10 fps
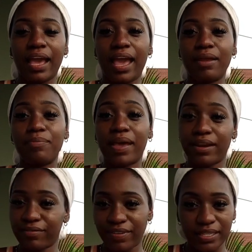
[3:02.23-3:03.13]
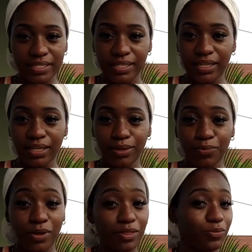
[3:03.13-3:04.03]
and manifesting,
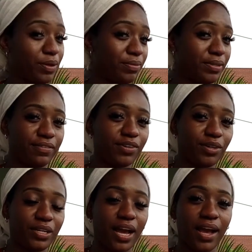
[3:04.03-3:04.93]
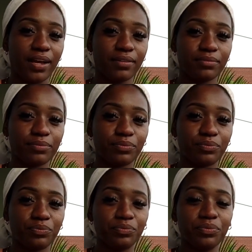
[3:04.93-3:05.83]
whether we believe it or not.
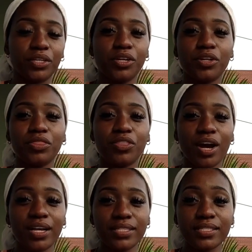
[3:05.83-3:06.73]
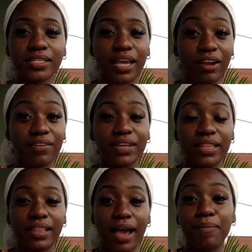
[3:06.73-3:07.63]
Your thoughts carry
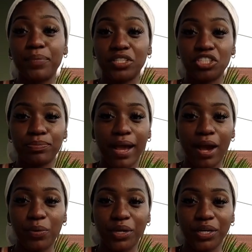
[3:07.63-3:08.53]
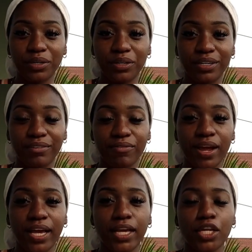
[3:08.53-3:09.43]
that much power,
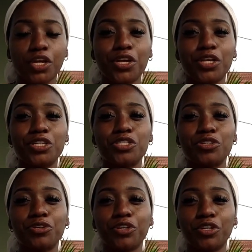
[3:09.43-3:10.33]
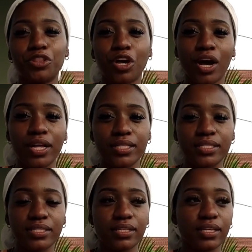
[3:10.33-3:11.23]
right? So your
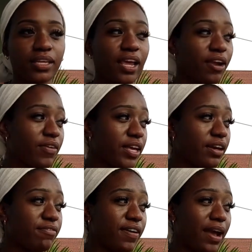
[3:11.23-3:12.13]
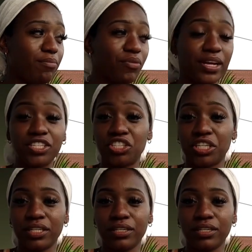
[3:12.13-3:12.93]
thoughts carry a vibration.